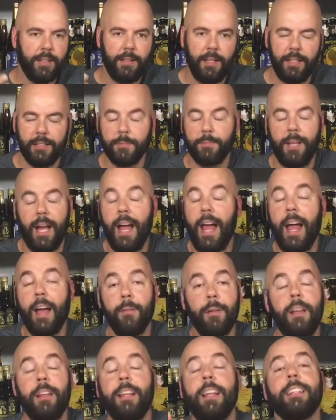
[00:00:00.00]
has
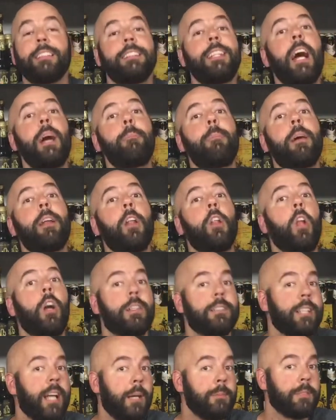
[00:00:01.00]
not been a
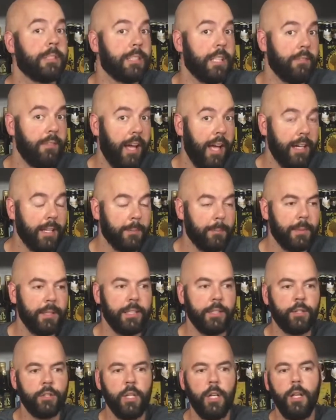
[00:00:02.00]
long time since I've had a
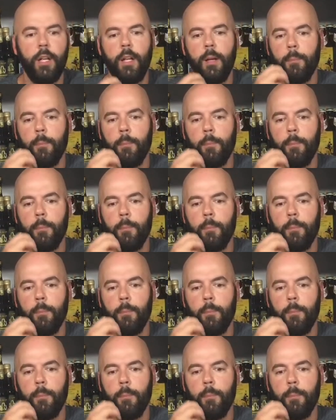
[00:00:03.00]
peach,